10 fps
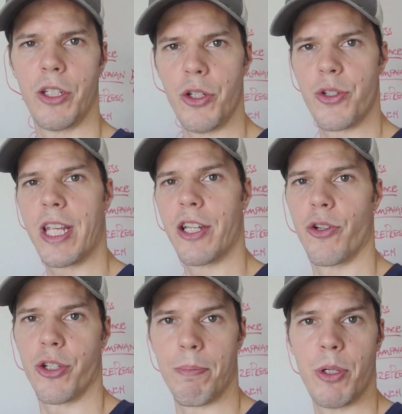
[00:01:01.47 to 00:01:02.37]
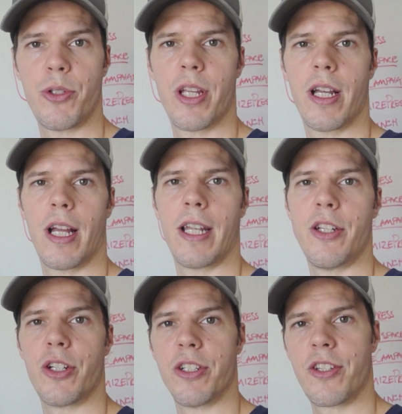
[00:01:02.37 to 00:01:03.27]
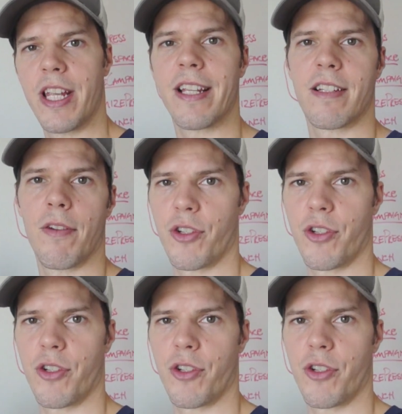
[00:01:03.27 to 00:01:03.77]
use Skitch on your computer and you can sync stuff